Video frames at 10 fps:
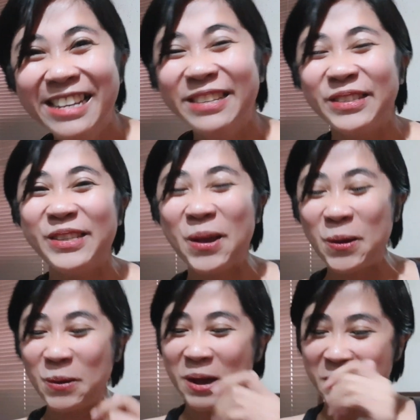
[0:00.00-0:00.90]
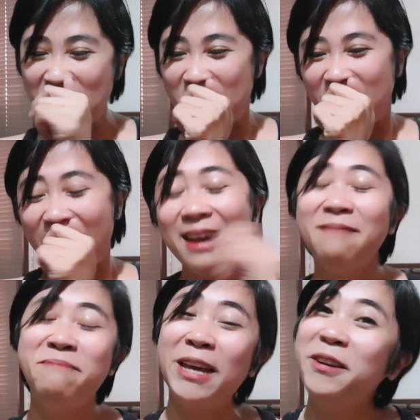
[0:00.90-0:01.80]
So
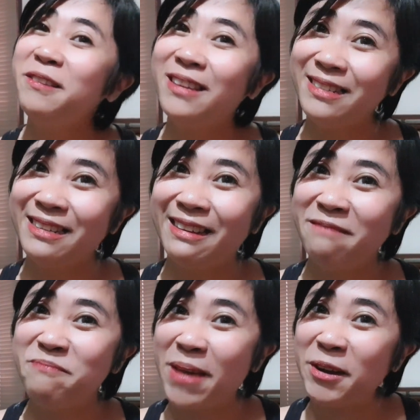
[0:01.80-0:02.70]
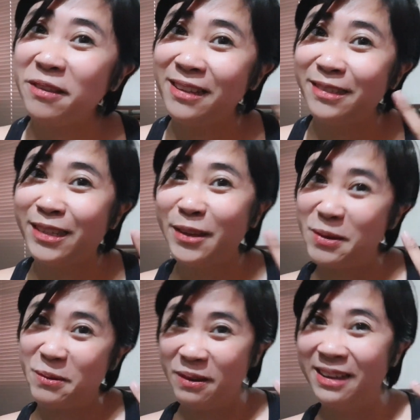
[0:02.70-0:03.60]
better than
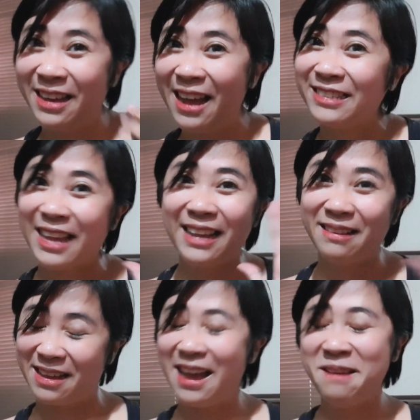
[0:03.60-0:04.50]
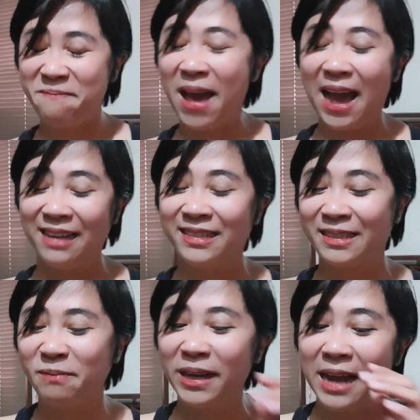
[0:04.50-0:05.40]
2. I
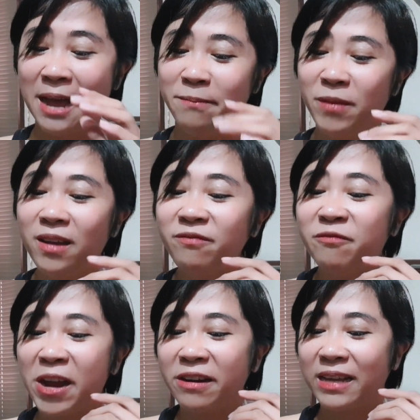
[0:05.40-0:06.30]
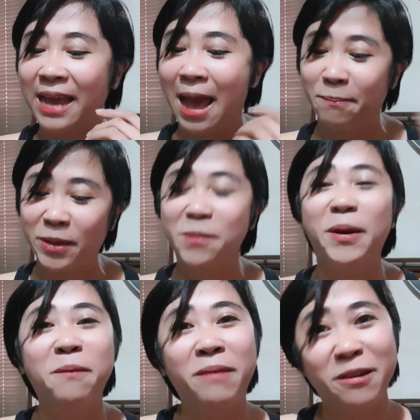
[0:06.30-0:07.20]
passed, but I'm not very happy
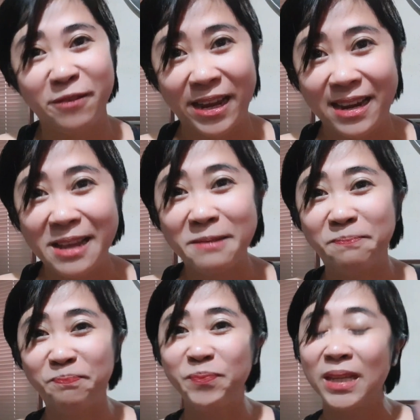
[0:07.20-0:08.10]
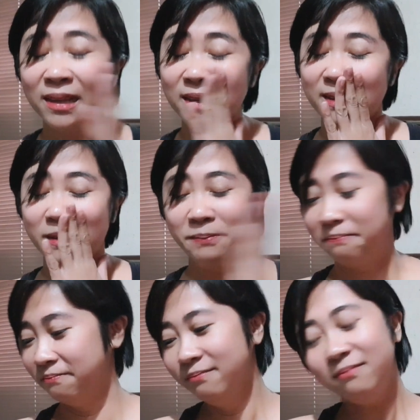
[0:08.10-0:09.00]
about my rating.
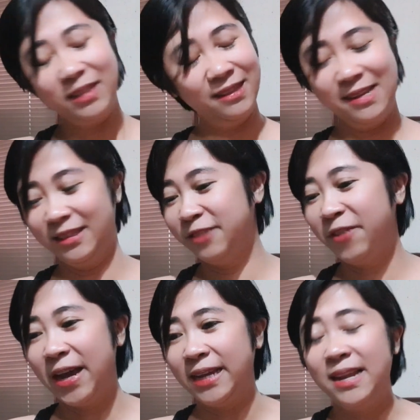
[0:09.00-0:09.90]
But that's fine.